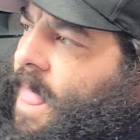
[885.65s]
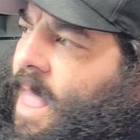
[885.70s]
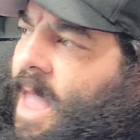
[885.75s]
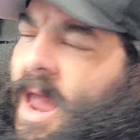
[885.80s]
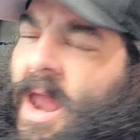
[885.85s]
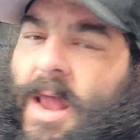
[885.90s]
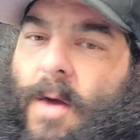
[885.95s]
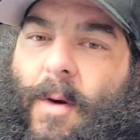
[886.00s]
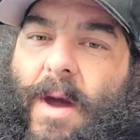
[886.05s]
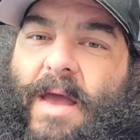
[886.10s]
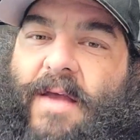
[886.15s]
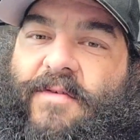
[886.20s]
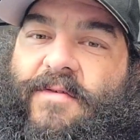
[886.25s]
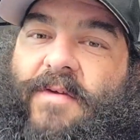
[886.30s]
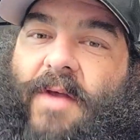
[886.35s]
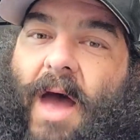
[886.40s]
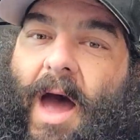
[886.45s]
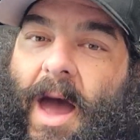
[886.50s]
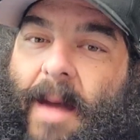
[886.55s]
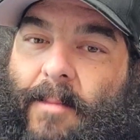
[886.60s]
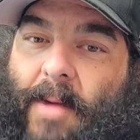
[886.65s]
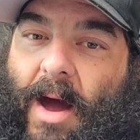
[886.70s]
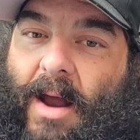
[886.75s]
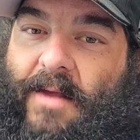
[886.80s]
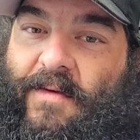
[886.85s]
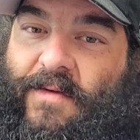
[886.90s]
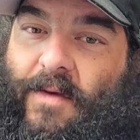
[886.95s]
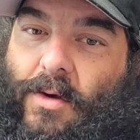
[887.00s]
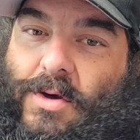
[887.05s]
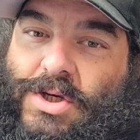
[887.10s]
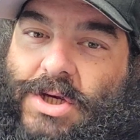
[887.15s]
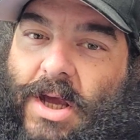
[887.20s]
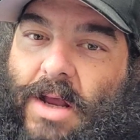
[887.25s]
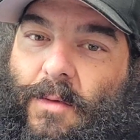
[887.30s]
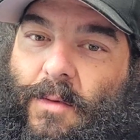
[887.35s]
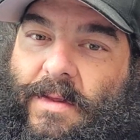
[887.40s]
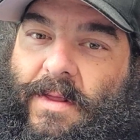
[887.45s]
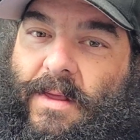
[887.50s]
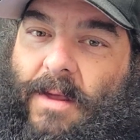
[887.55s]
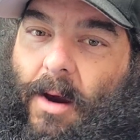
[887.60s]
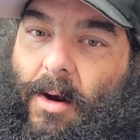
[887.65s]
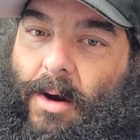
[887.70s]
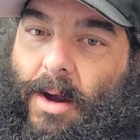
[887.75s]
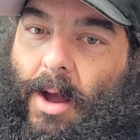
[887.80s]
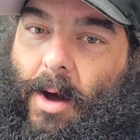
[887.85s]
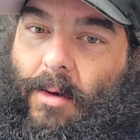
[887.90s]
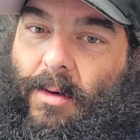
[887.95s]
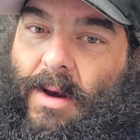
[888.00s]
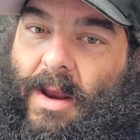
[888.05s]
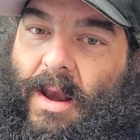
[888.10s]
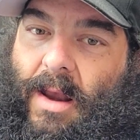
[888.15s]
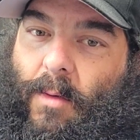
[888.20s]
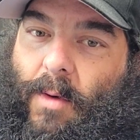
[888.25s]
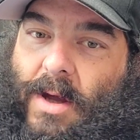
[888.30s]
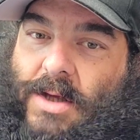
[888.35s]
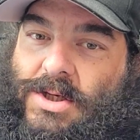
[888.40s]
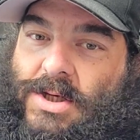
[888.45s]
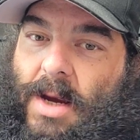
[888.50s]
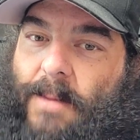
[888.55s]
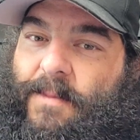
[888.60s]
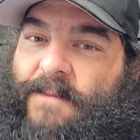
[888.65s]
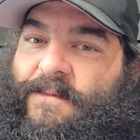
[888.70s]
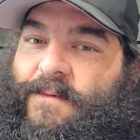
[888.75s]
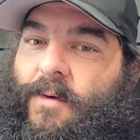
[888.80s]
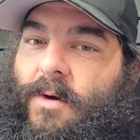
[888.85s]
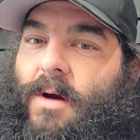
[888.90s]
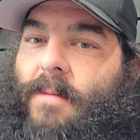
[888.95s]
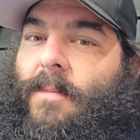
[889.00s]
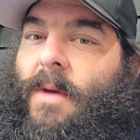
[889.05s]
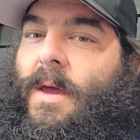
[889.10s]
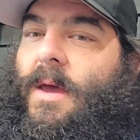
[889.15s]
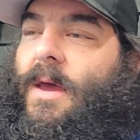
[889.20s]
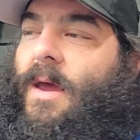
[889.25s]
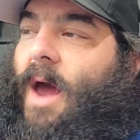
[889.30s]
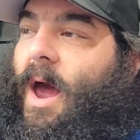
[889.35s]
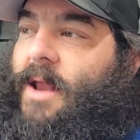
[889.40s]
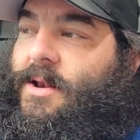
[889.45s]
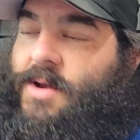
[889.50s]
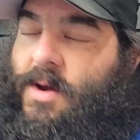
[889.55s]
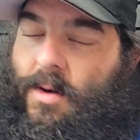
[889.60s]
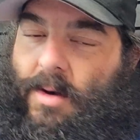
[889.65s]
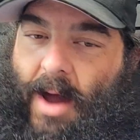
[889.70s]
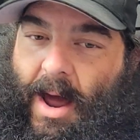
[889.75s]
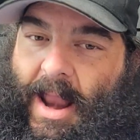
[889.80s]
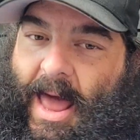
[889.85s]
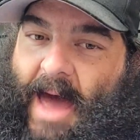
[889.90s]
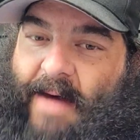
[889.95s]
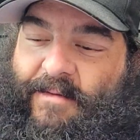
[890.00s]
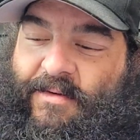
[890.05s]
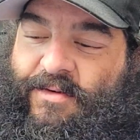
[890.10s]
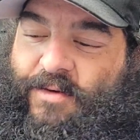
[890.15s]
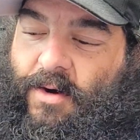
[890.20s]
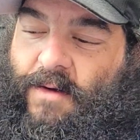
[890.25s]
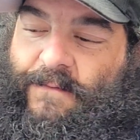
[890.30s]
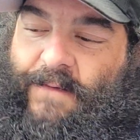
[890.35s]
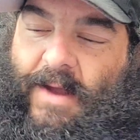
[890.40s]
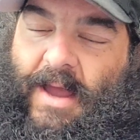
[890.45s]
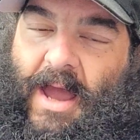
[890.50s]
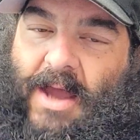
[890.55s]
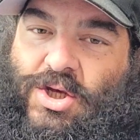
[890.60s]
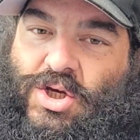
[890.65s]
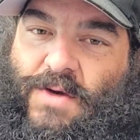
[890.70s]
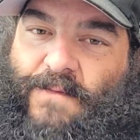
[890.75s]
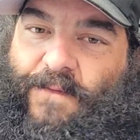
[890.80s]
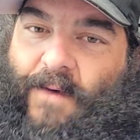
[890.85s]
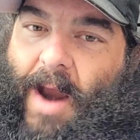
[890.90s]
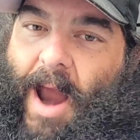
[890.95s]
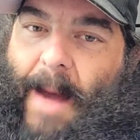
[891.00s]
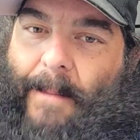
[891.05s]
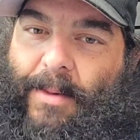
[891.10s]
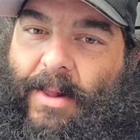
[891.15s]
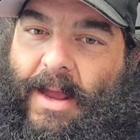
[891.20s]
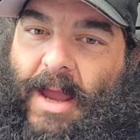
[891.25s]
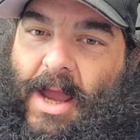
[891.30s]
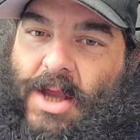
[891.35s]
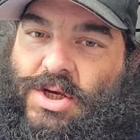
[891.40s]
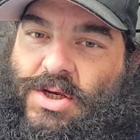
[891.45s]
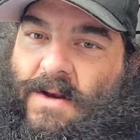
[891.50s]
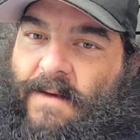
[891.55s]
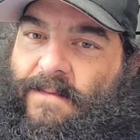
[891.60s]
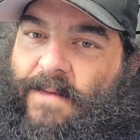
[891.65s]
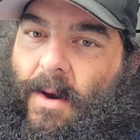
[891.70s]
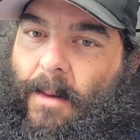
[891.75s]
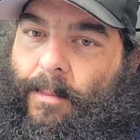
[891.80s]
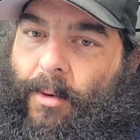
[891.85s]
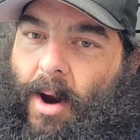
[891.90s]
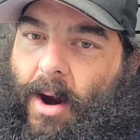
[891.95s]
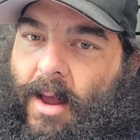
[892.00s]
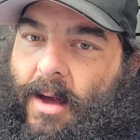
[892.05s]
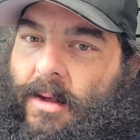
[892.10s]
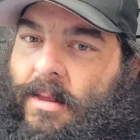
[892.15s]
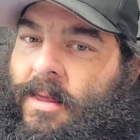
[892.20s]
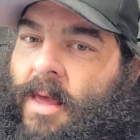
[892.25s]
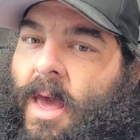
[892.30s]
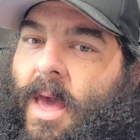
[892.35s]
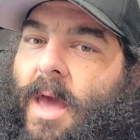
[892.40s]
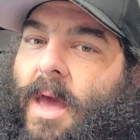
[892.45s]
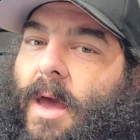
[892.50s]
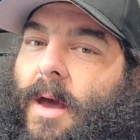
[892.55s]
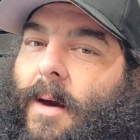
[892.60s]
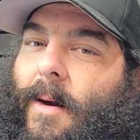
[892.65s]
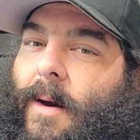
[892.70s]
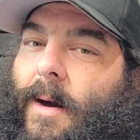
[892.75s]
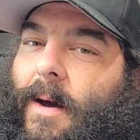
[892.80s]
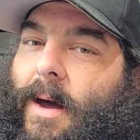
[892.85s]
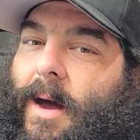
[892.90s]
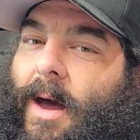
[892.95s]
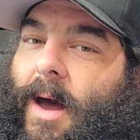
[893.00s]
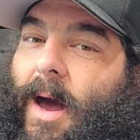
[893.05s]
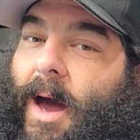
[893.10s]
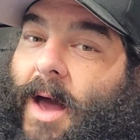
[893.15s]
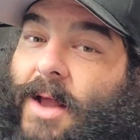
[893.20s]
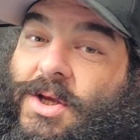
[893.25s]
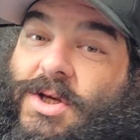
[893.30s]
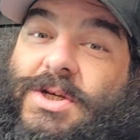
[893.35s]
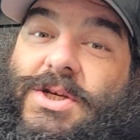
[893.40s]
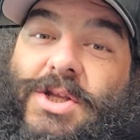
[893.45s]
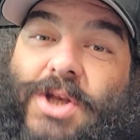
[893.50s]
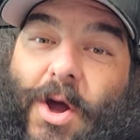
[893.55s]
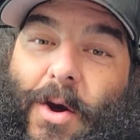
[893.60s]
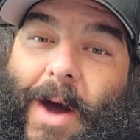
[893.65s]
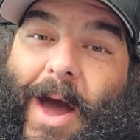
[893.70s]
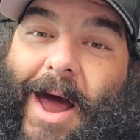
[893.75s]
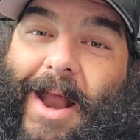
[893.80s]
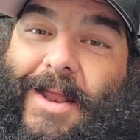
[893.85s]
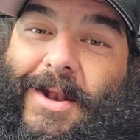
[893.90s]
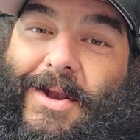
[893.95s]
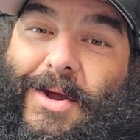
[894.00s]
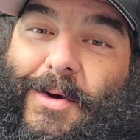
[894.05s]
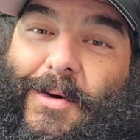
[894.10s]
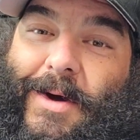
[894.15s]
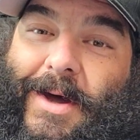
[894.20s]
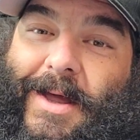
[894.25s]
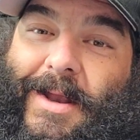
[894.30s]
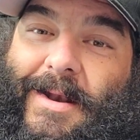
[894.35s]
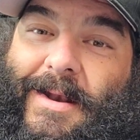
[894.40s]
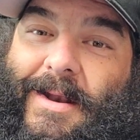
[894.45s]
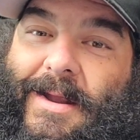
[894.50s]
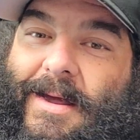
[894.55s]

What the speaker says: Anyways, I'm not associated with Cerakote in any way, shape, or form. I do not have a certification for application of their products. I just know how to do it.